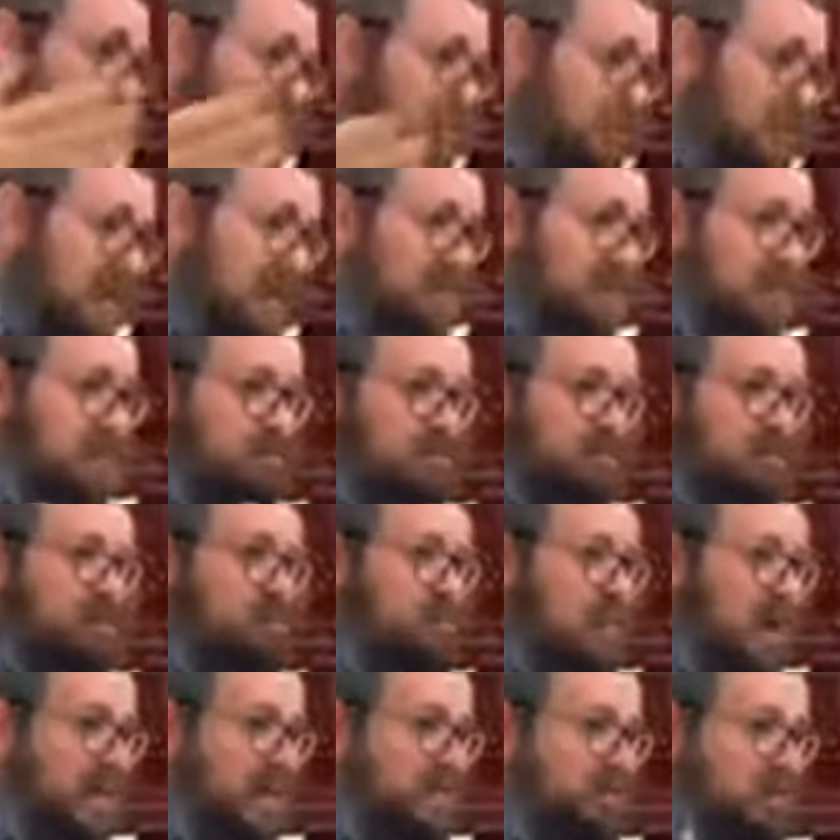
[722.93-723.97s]
that level of
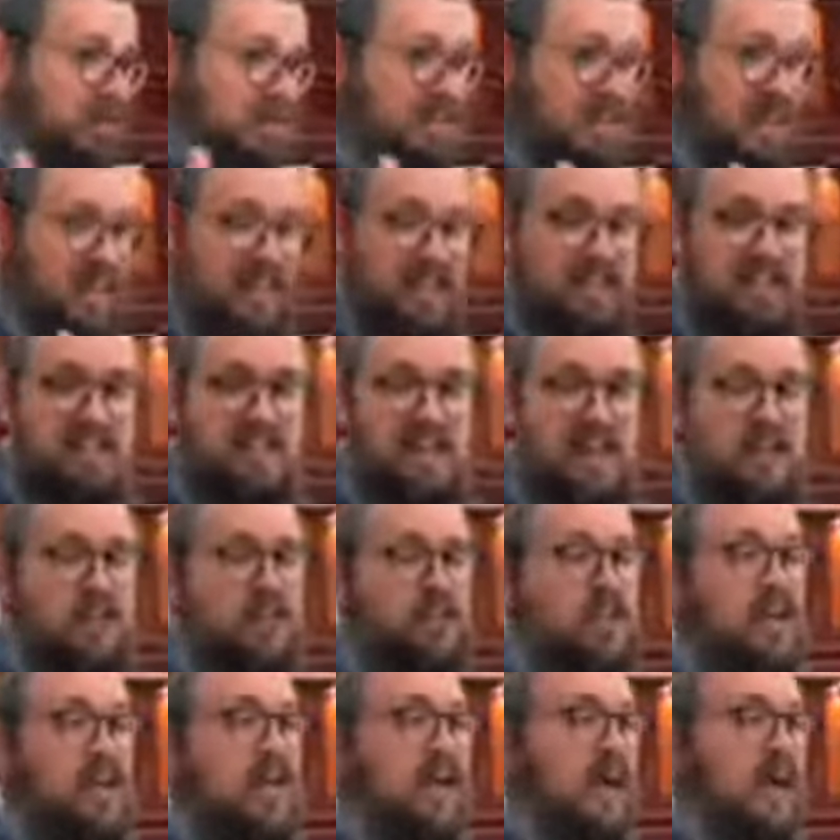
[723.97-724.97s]
mayim, that second stage.